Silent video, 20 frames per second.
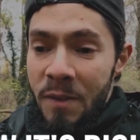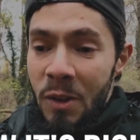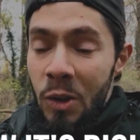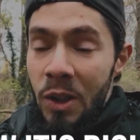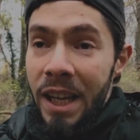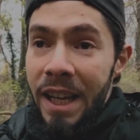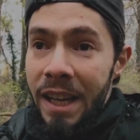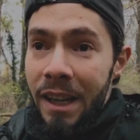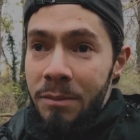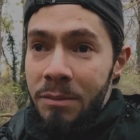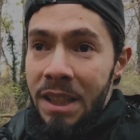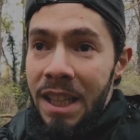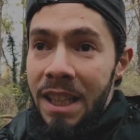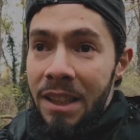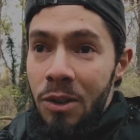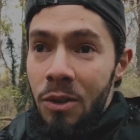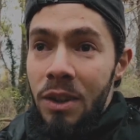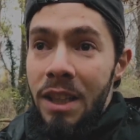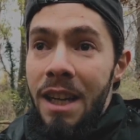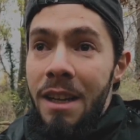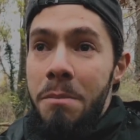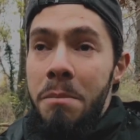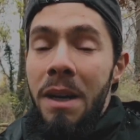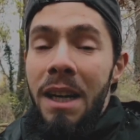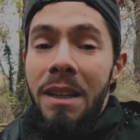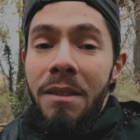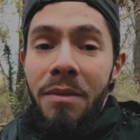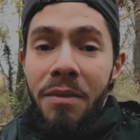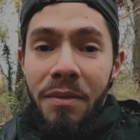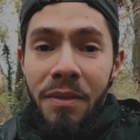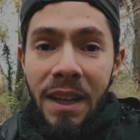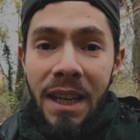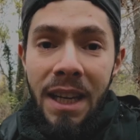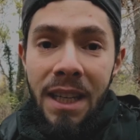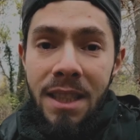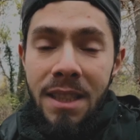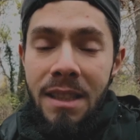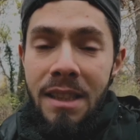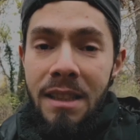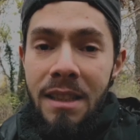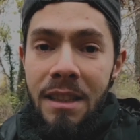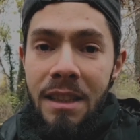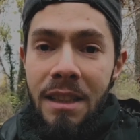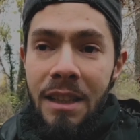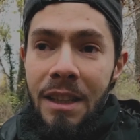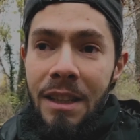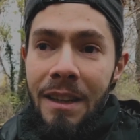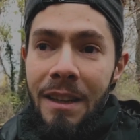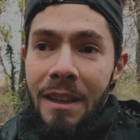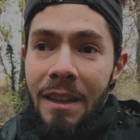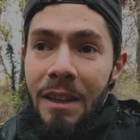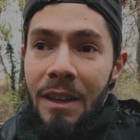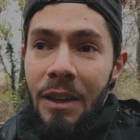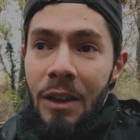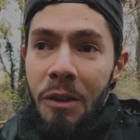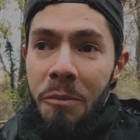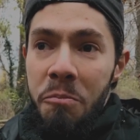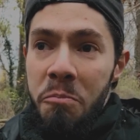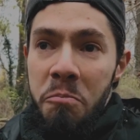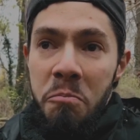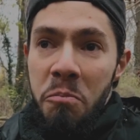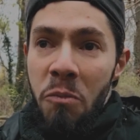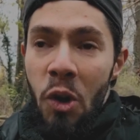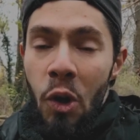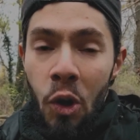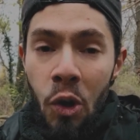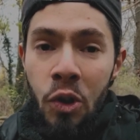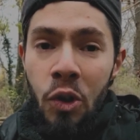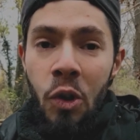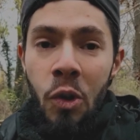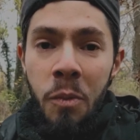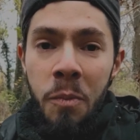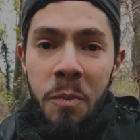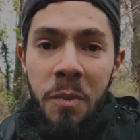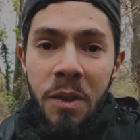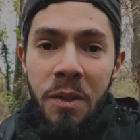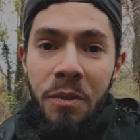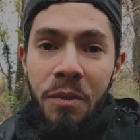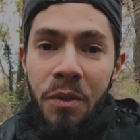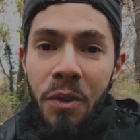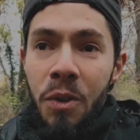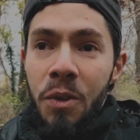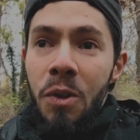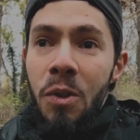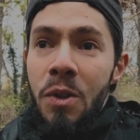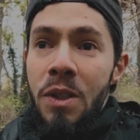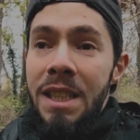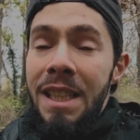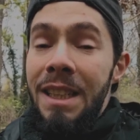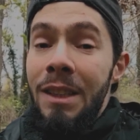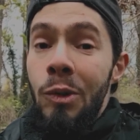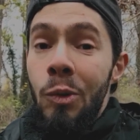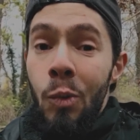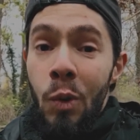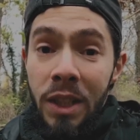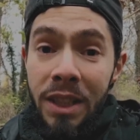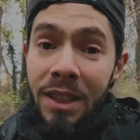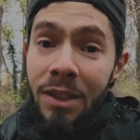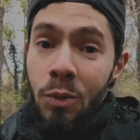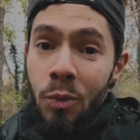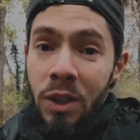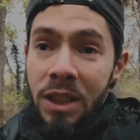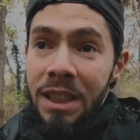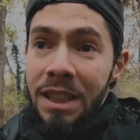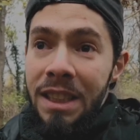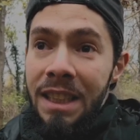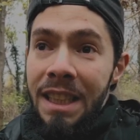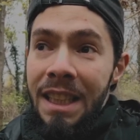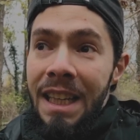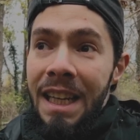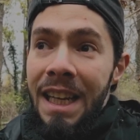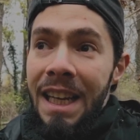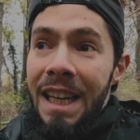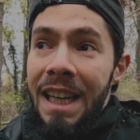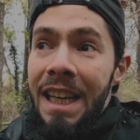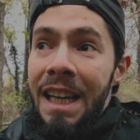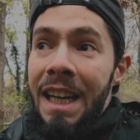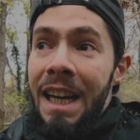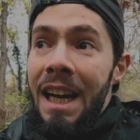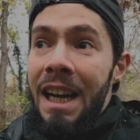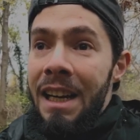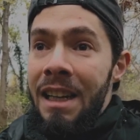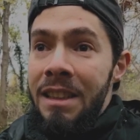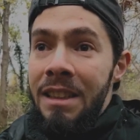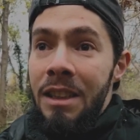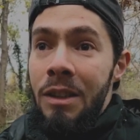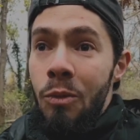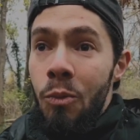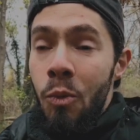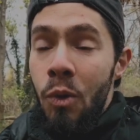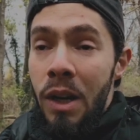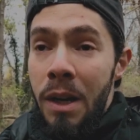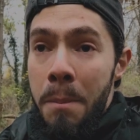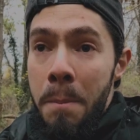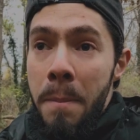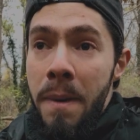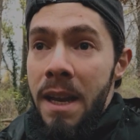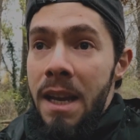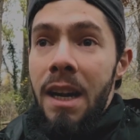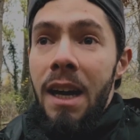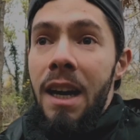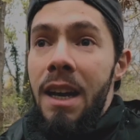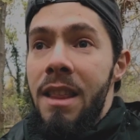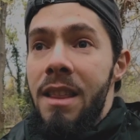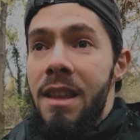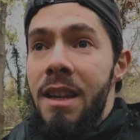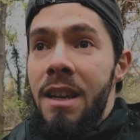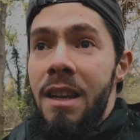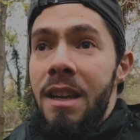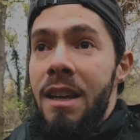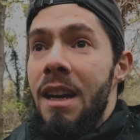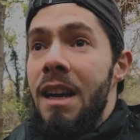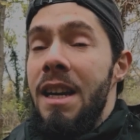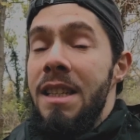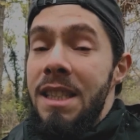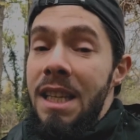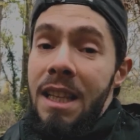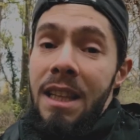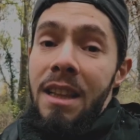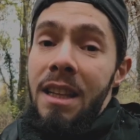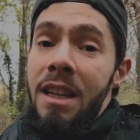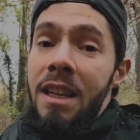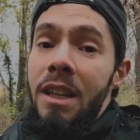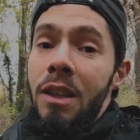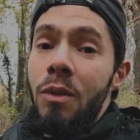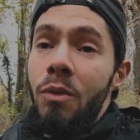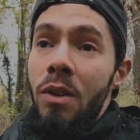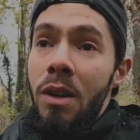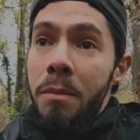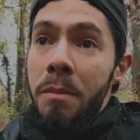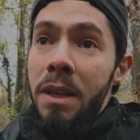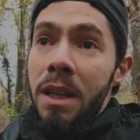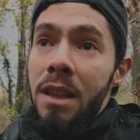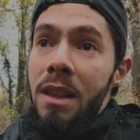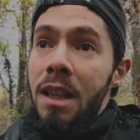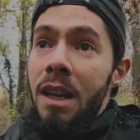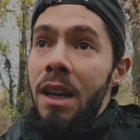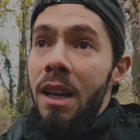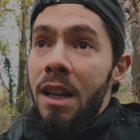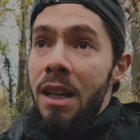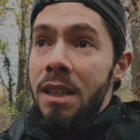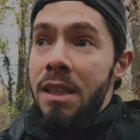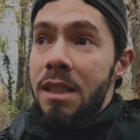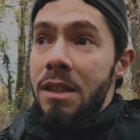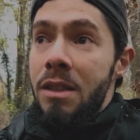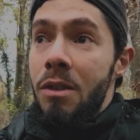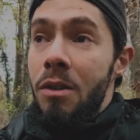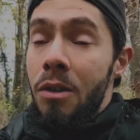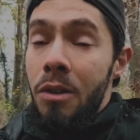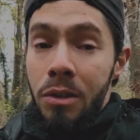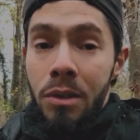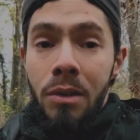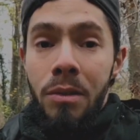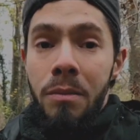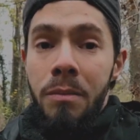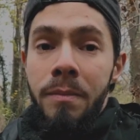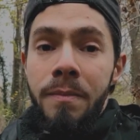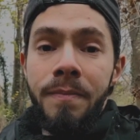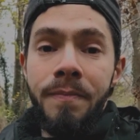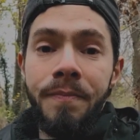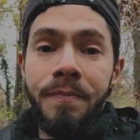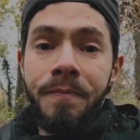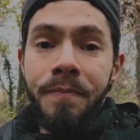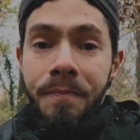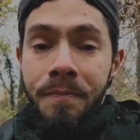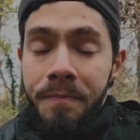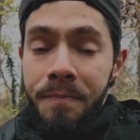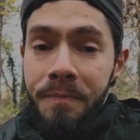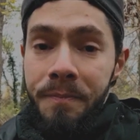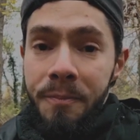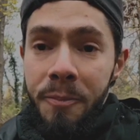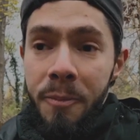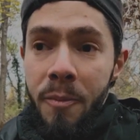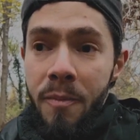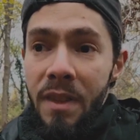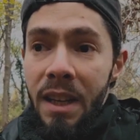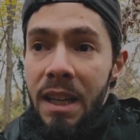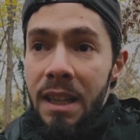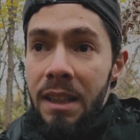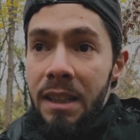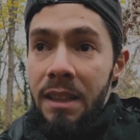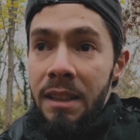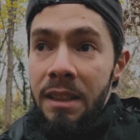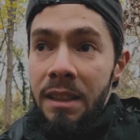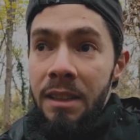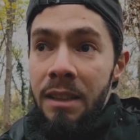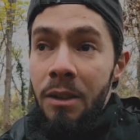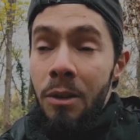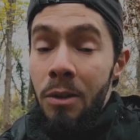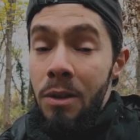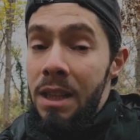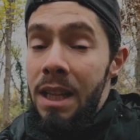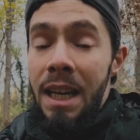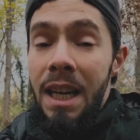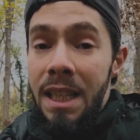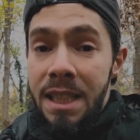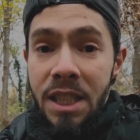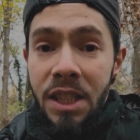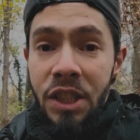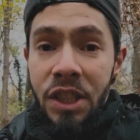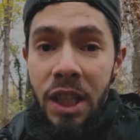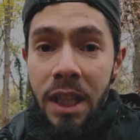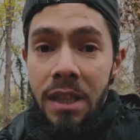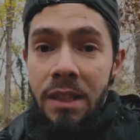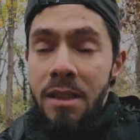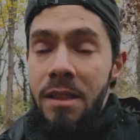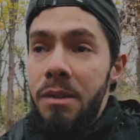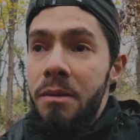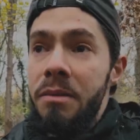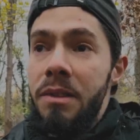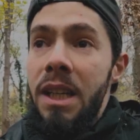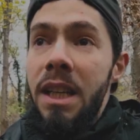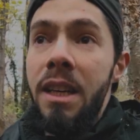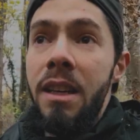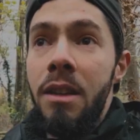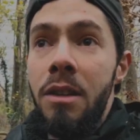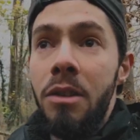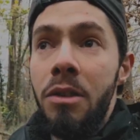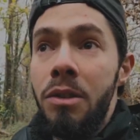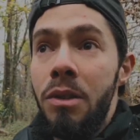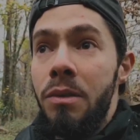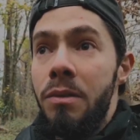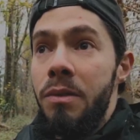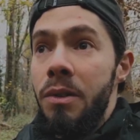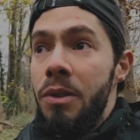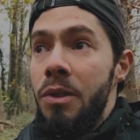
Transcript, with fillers: Today I'm trying to take my first autumn photos in twenty twenty, and it will be, I think, as I think it will be the last autumn uh, or the last chance of taking autumn